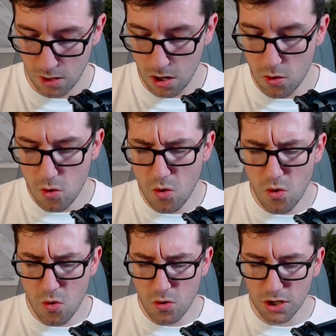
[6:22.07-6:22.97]

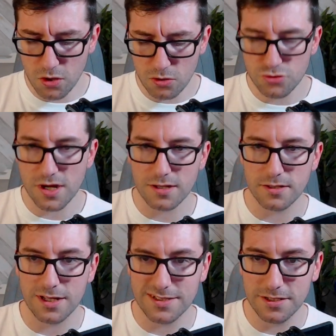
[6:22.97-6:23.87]
Oh, Gudra!
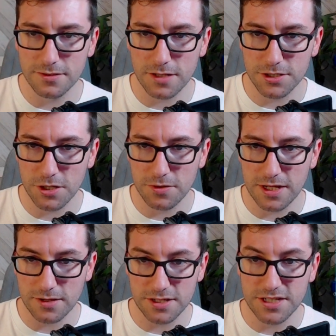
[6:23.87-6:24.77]

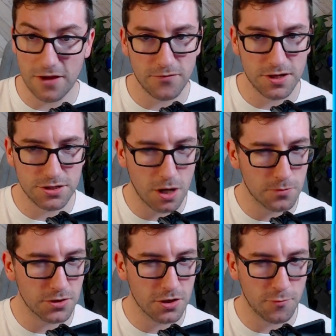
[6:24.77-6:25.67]
I definitely don't
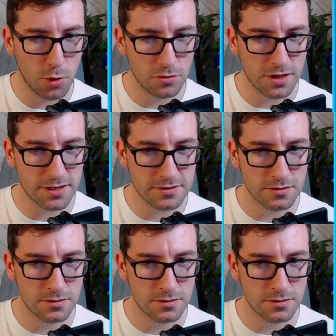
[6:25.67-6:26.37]
think I've pulled this,